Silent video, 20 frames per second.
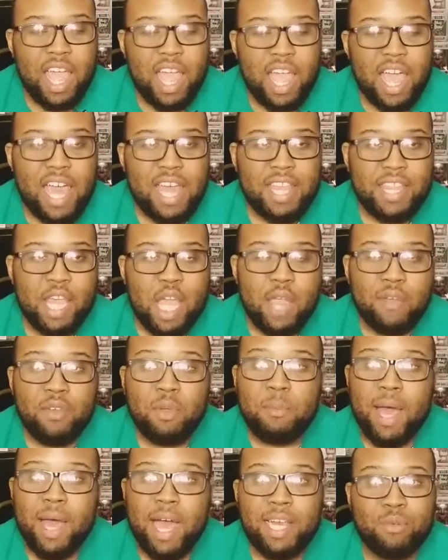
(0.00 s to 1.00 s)
and
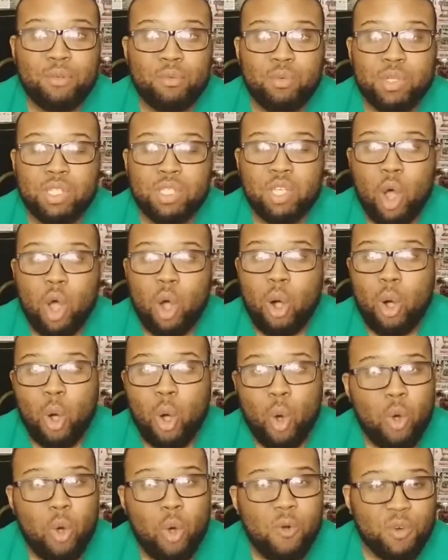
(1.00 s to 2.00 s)
everybody was
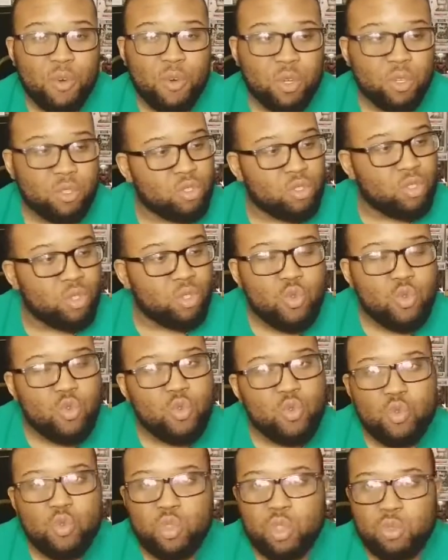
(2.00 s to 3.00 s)
over
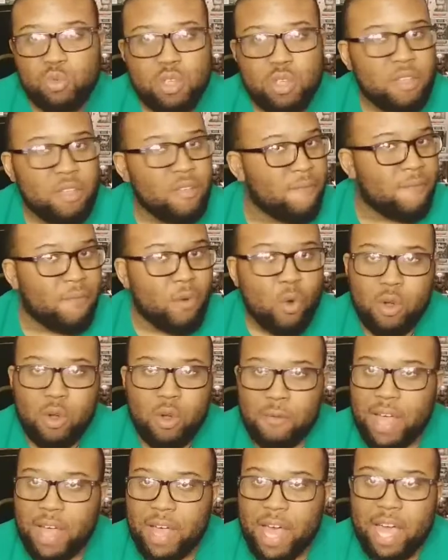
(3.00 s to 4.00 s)
2, 3, 4,
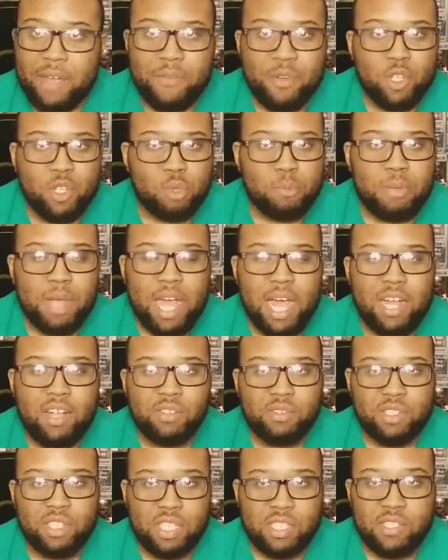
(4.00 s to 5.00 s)
500 pounds,
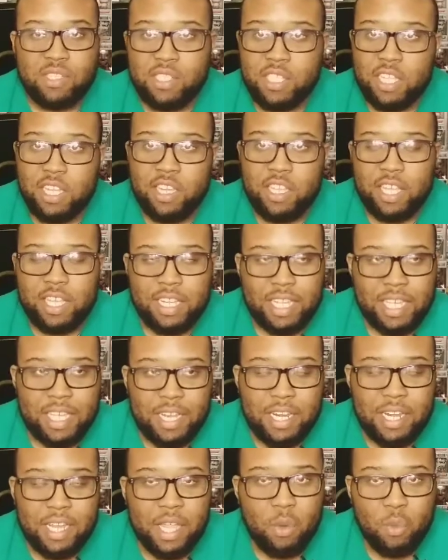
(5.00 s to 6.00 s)
just sitting and
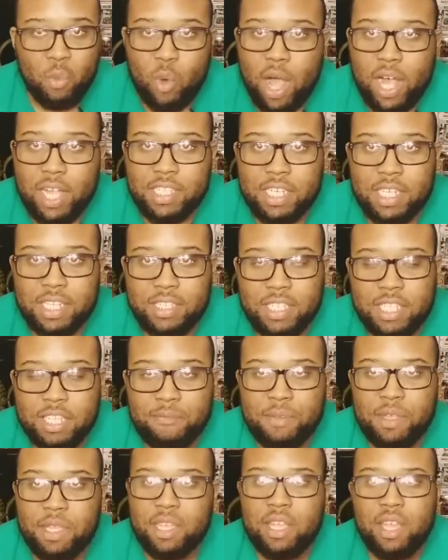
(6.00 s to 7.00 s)
eating and watching
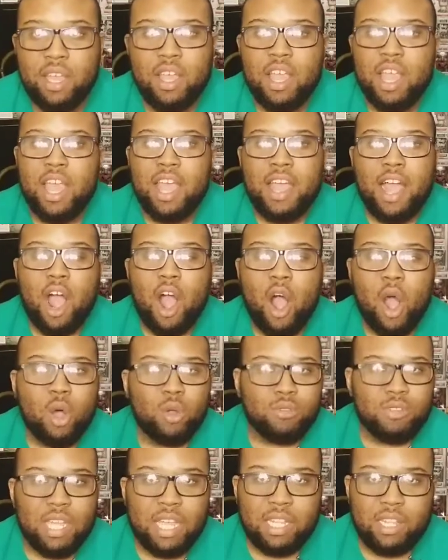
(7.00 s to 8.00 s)
TV all
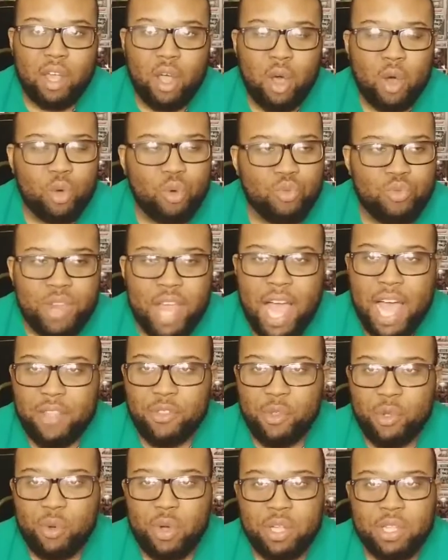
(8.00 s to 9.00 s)
day long, not
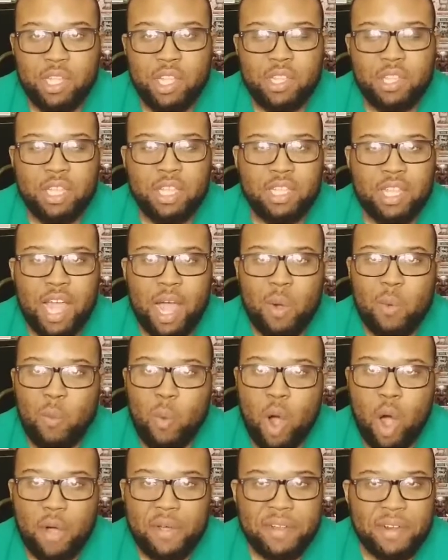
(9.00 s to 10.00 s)
doing nothing, not
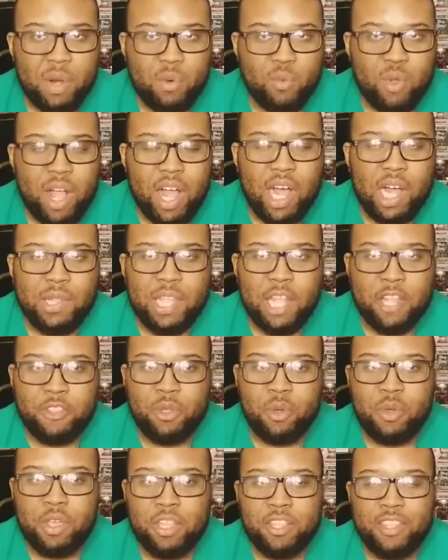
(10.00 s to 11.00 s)
walking around, not
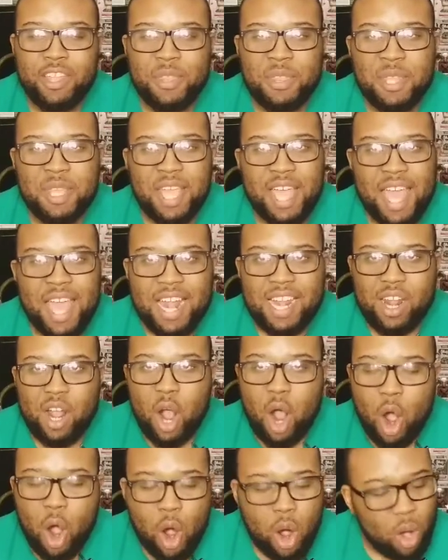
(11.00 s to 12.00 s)
doing nothing at
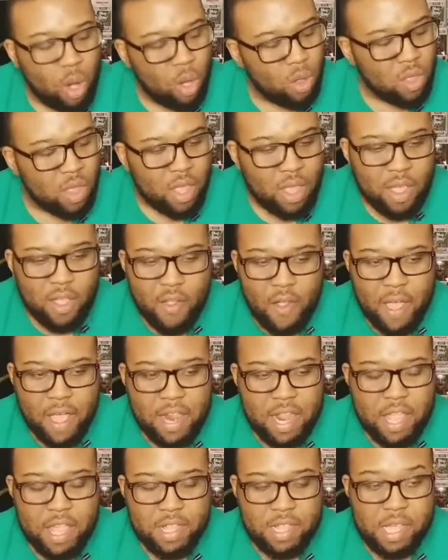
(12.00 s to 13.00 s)
all. And
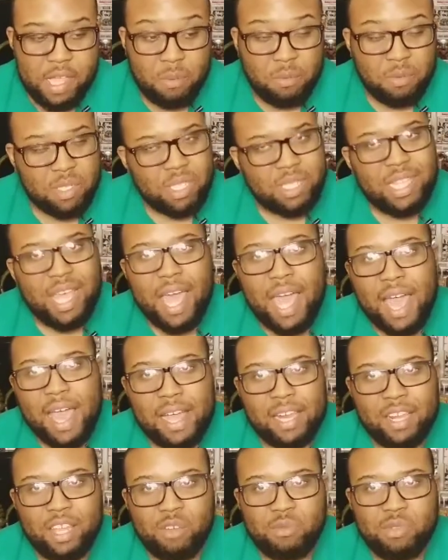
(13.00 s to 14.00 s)
it was sad.
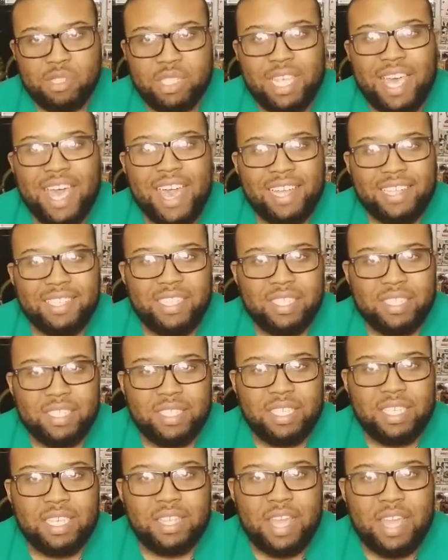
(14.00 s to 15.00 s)
It was sad to
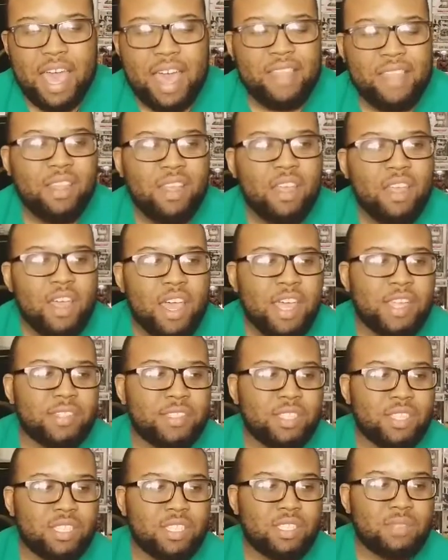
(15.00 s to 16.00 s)
see that, and
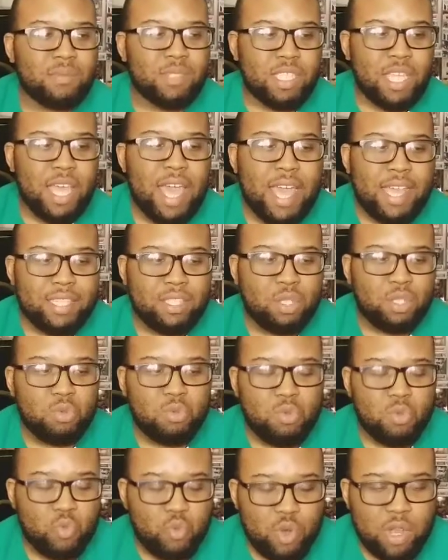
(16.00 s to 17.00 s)
sad
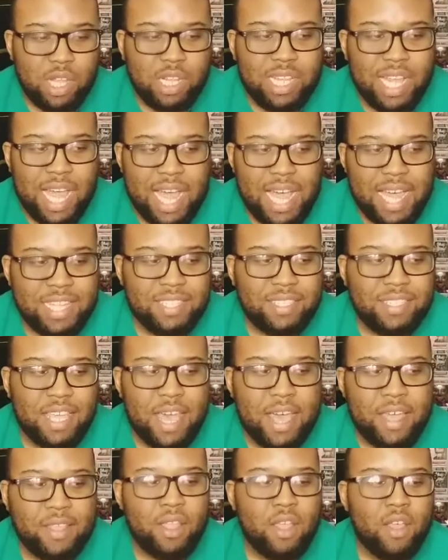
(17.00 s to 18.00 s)
to realize
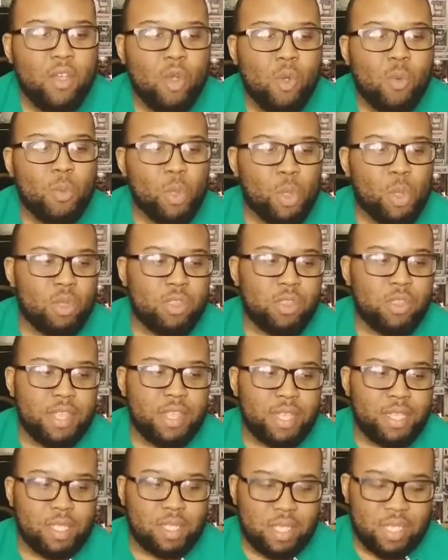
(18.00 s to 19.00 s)
that
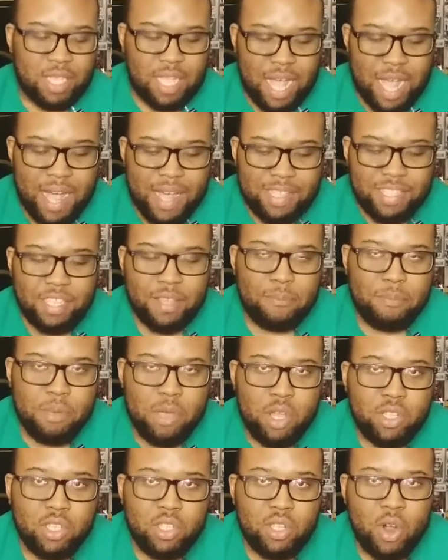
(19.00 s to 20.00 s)
these guys at
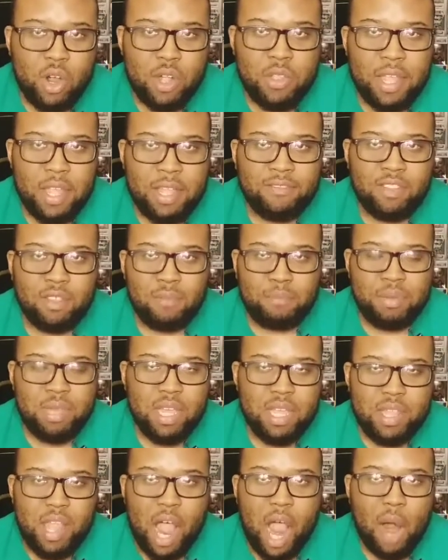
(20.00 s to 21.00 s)
Pixar, they depict
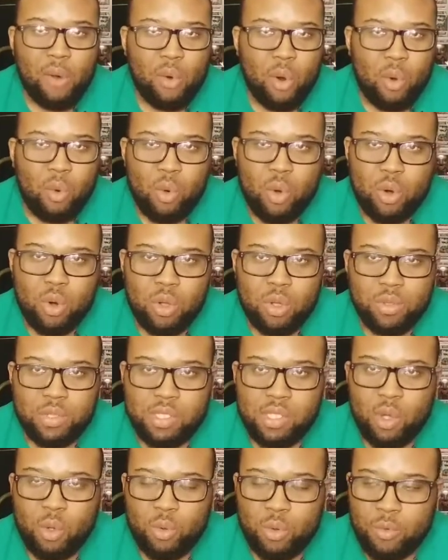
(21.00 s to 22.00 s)
our world
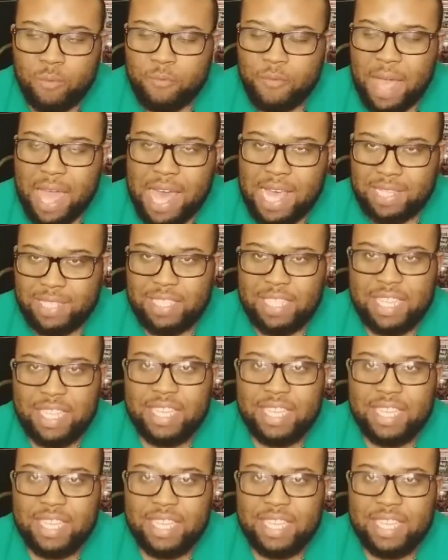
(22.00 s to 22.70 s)
so vastly